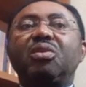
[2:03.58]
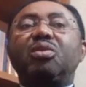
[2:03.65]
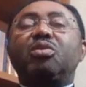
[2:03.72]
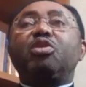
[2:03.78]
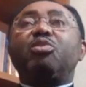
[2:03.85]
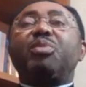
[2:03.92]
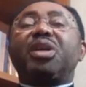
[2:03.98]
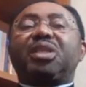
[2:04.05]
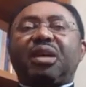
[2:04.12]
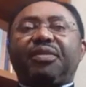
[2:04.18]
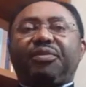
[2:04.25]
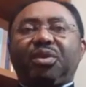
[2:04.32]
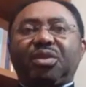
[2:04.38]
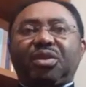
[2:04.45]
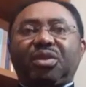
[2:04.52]
Two
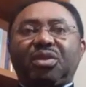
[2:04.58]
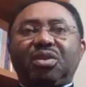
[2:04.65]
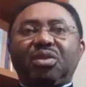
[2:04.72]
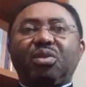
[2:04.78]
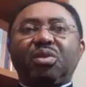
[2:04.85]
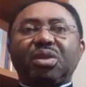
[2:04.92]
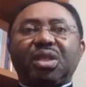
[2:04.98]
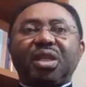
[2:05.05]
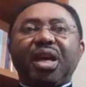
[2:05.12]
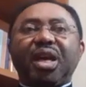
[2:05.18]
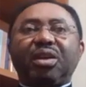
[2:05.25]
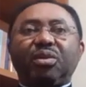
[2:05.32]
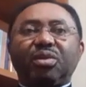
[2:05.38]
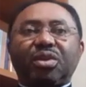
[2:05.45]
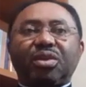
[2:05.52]
metaphors
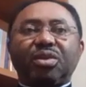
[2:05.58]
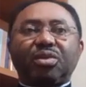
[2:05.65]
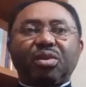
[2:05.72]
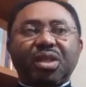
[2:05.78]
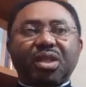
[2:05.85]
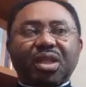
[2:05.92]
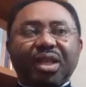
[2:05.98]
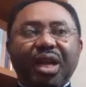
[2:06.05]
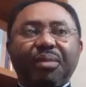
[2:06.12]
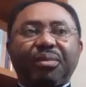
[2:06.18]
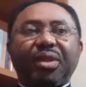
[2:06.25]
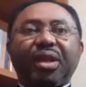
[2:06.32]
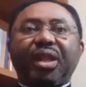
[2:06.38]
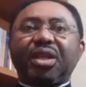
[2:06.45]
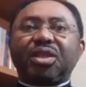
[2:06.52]
Hosea used to describe
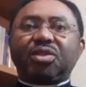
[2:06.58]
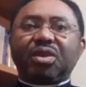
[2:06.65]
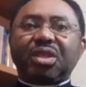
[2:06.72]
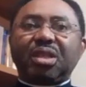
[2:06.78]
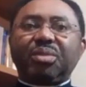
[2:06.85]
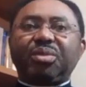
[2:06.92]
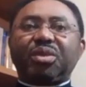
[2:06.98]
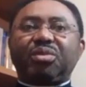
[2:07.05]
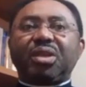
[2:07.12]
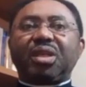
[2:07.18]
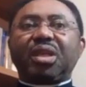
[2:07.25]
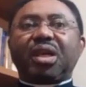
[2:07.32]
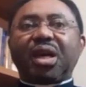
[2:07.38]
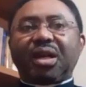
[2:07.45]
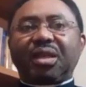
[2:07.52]
the relationship
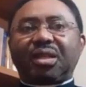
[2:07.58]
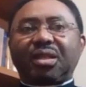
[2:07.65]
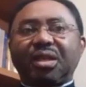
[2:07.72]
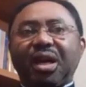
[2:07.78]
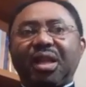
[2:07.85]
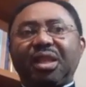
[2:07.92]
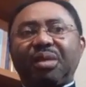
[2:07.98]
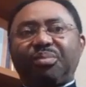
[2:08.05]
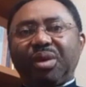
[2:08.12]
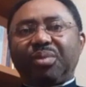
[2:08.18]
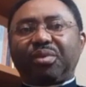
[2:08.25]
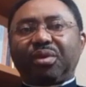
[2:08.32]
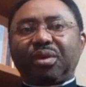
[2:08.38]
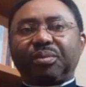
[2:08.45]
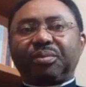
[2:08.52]
between God and the
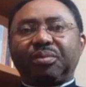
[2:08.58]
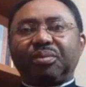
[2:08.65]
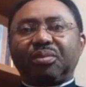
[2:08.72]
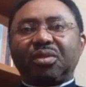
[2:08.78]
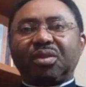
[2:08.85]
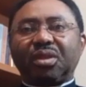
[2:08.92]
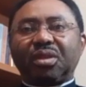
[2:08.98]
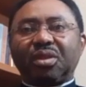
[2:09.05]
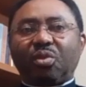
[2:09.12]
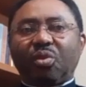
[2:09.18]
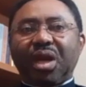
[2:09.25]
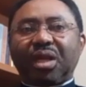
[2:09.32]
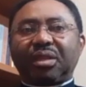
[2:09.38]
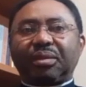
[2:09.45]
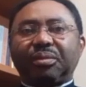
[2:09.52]
people.
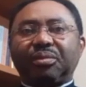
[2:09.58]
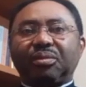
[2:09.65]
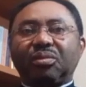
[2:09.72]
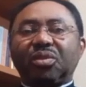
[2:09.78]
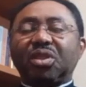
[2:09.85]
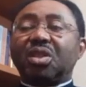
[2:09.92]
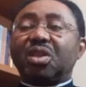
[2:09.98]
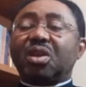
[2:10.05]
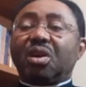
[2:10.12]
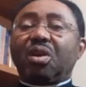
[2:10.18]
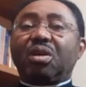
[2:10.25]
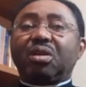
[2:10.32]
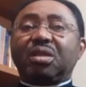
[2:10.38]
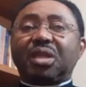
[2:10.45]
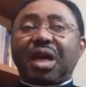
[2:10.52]
One,
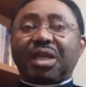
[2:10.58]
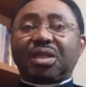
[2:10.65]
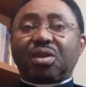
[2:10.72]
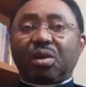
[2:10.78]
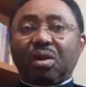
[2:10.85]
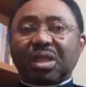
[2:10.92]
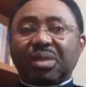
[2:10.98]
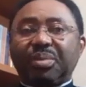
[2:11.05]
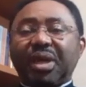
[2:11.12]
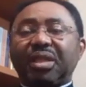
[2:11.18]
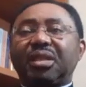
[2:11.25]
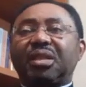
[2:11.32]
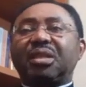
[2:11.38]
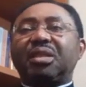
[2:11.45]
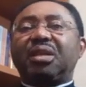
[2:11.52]
God as
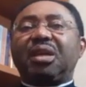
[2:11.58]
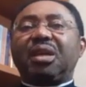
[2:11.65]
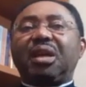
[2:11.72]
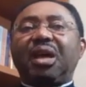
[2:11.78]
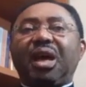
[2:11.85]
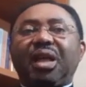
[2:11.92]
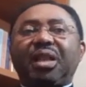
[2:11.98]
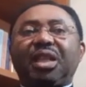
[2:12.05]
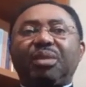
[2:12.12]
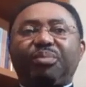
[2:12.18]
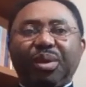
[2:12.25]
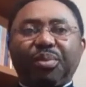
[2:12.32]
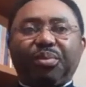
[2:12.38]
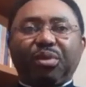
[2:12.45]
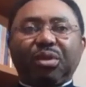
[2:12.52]
husband and the
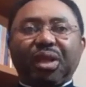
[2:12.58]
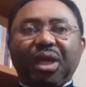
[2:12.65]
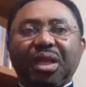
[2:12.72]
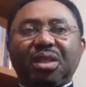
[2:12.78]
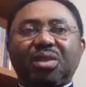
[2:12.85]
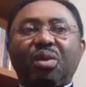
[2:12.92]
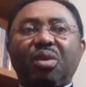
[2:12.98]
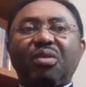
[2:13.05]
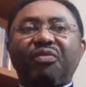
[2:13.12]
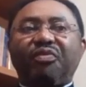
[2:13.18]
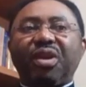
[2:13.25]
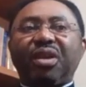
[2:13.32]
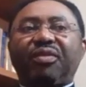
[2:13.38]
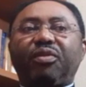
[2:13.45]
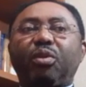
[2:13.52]
people as
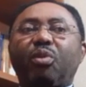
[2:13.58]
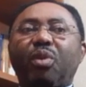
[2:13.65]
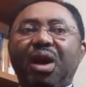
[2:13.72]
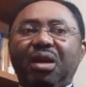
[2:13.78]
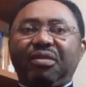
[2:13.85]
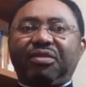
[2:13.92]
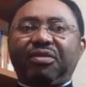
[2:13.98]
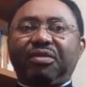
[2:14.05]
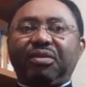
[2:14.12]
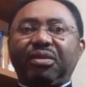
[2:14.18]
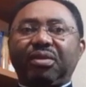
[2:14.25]
unfaithful wife.